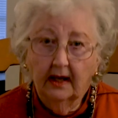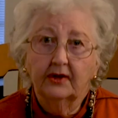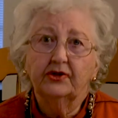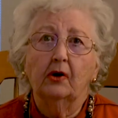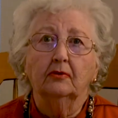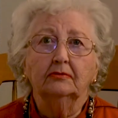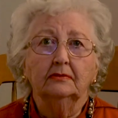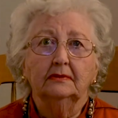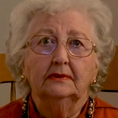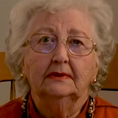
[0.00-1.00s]
So,
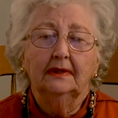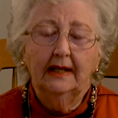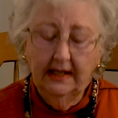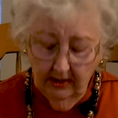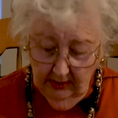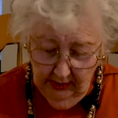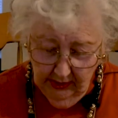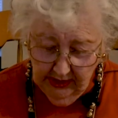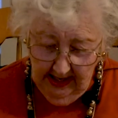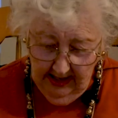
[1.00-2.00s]
in
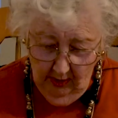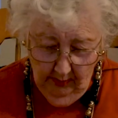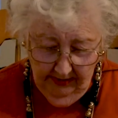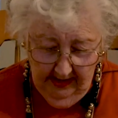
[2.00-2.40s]
conclusion, I hope